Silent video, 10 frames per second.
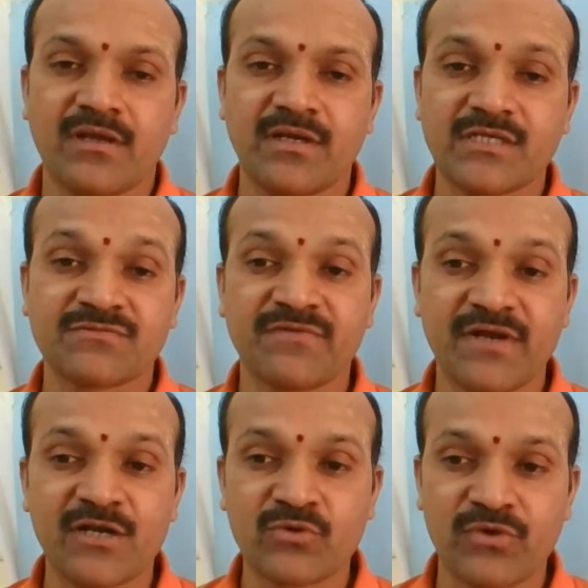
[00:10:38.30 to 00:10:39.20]
It is
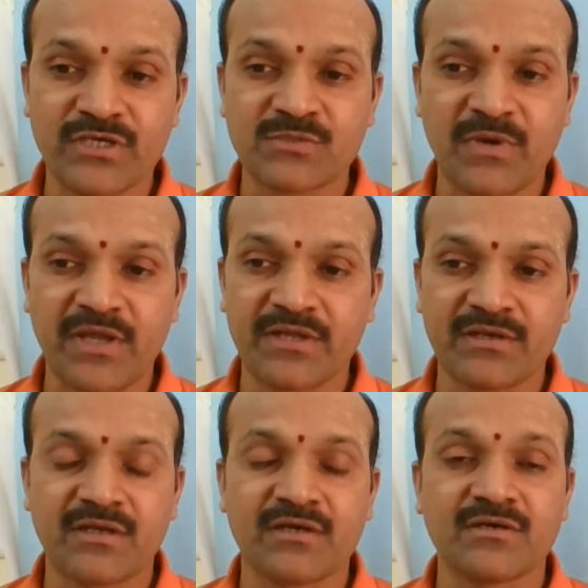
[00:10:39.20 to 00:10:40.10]
failed to
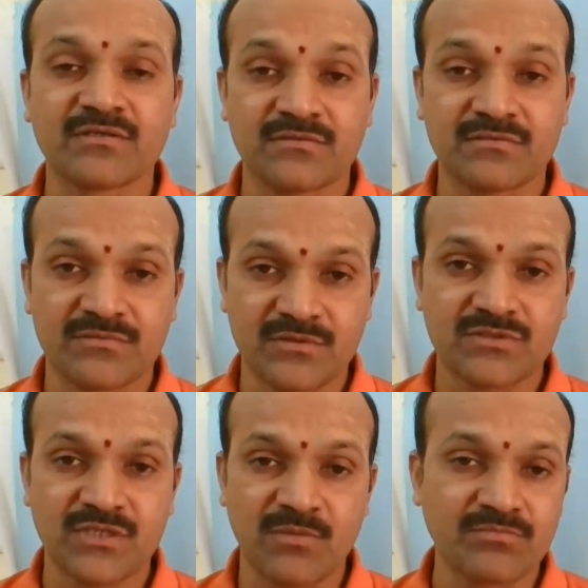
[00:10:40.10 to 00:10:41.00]
explain
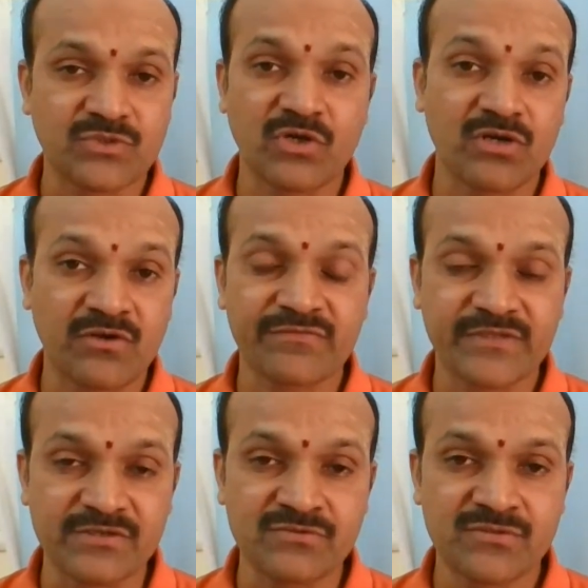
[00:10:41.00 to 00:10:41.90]
some sort of
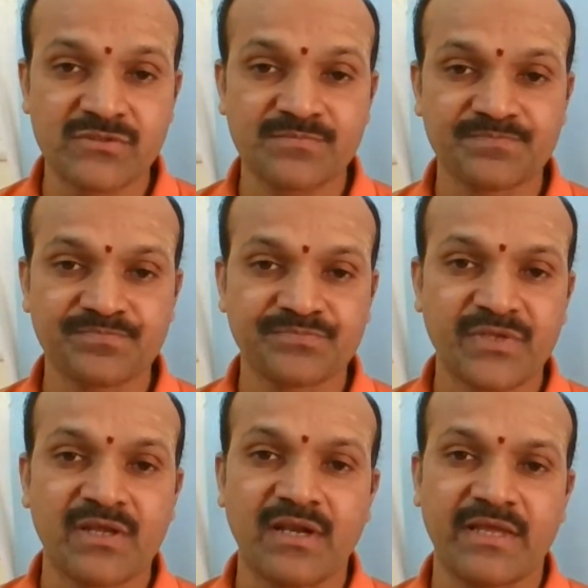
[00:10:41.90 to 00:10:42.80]
things
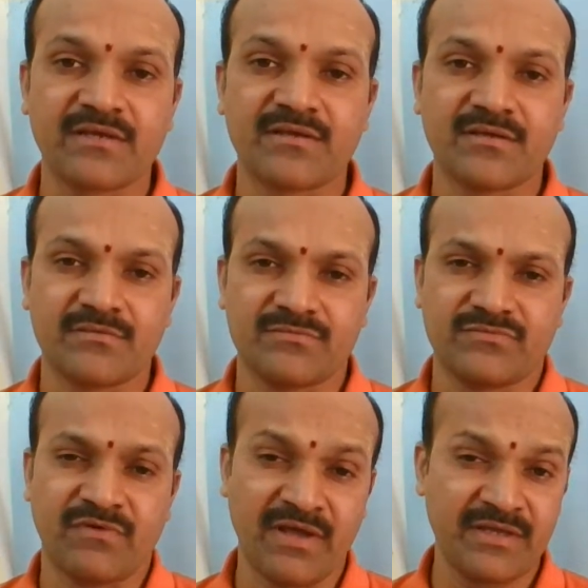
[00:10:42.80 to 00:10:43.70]
like
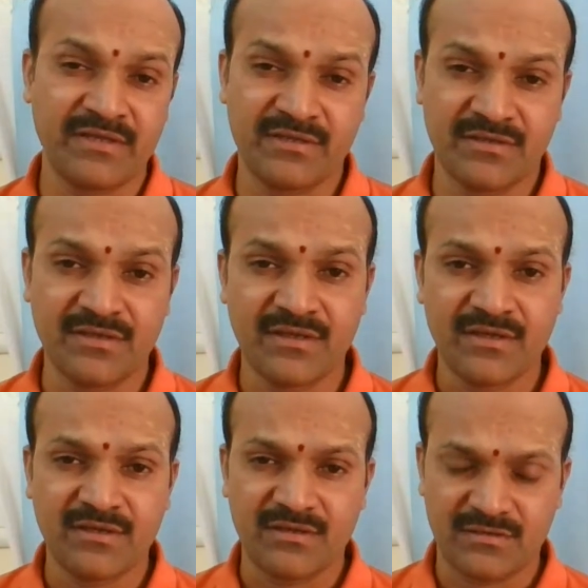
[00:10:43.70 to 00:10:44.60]
why
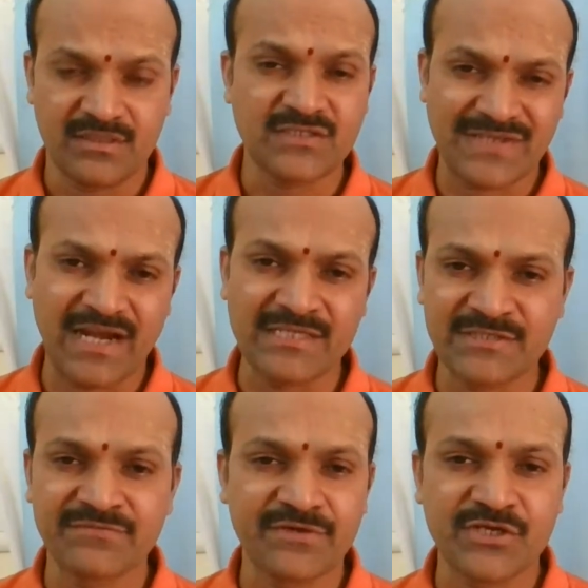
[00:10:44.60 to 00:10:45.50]
this
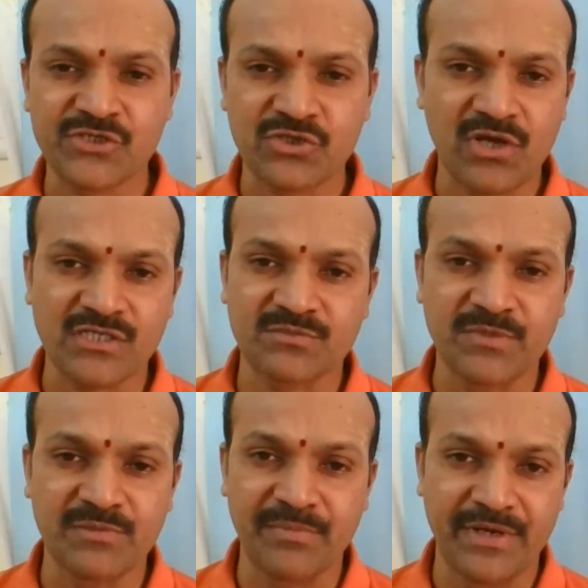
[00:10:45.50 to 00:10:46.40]
classification has
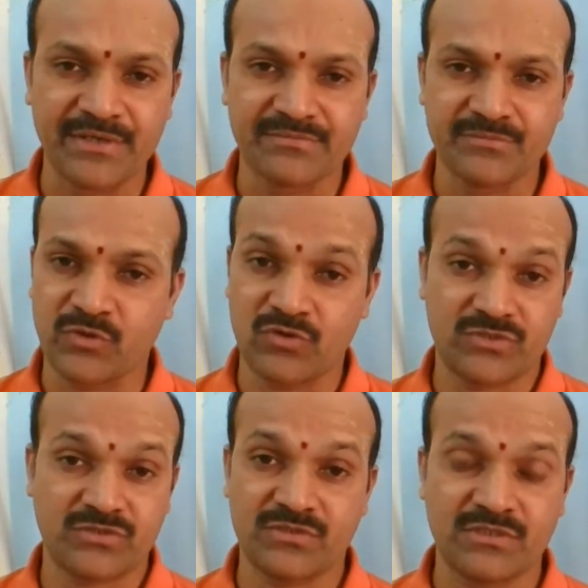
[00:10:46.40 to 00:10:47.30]
been made,
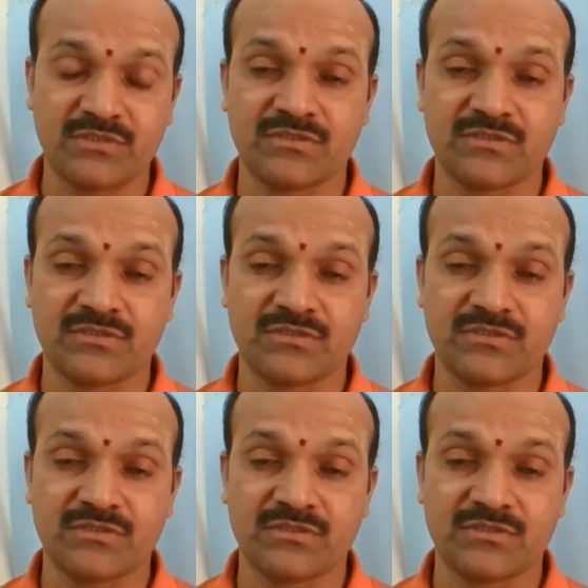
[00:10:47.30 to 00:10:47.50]
because